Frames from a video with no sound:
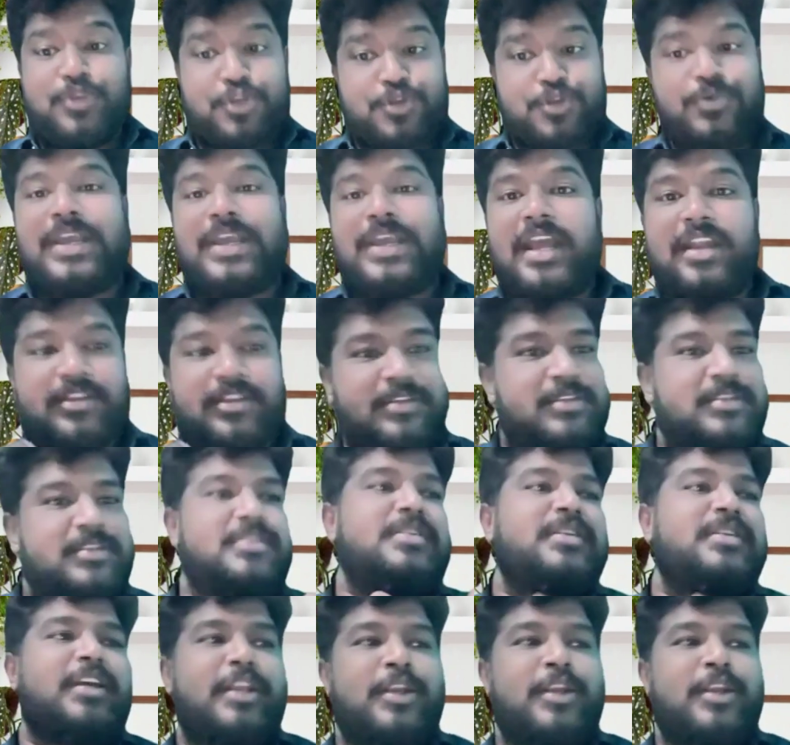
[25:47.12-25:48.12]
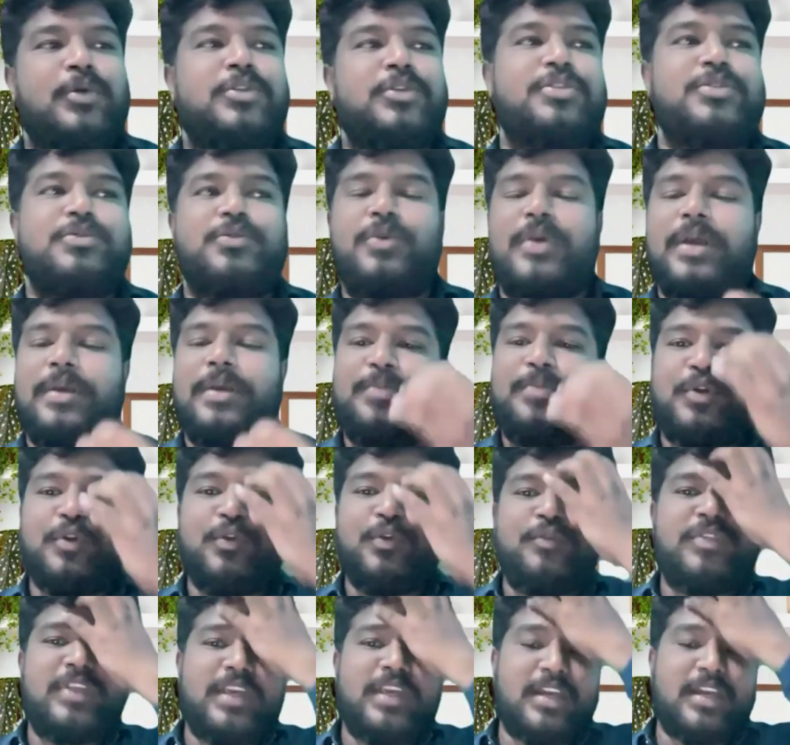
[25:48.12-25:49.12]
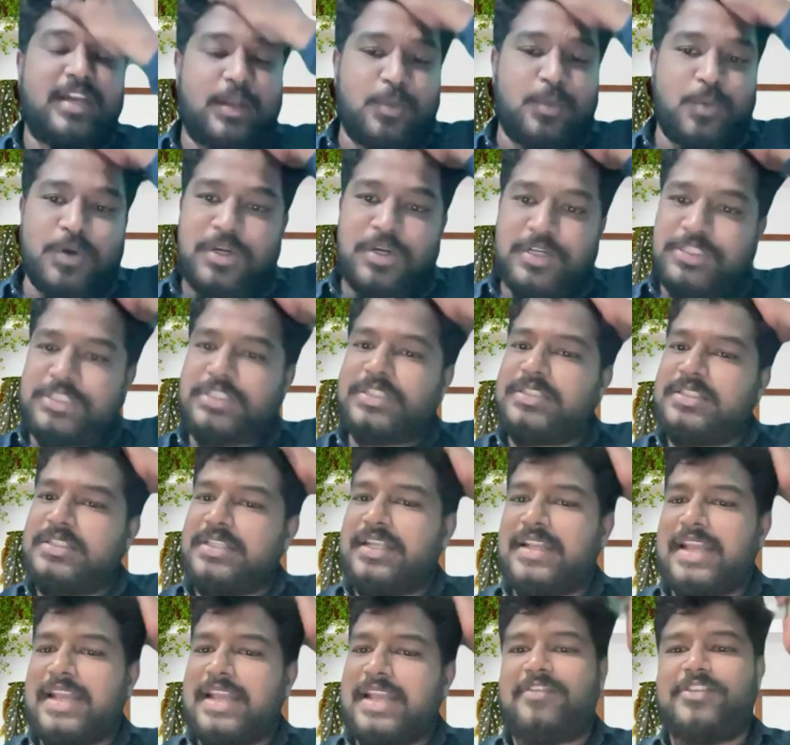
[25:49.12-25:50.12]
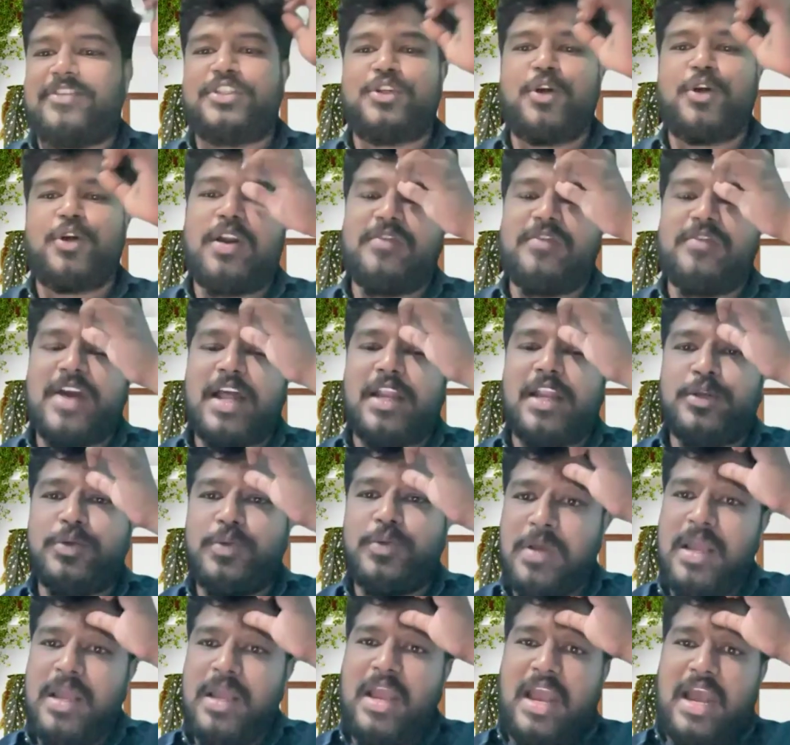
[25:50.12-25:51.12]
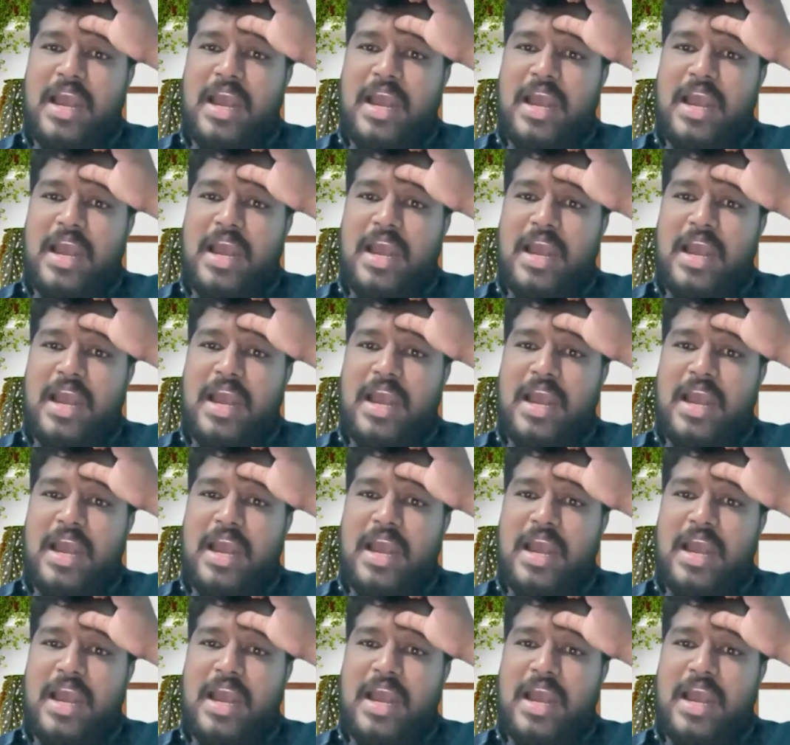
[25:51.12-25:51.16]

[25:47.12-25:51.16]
to get, to improve the conversions and average order value.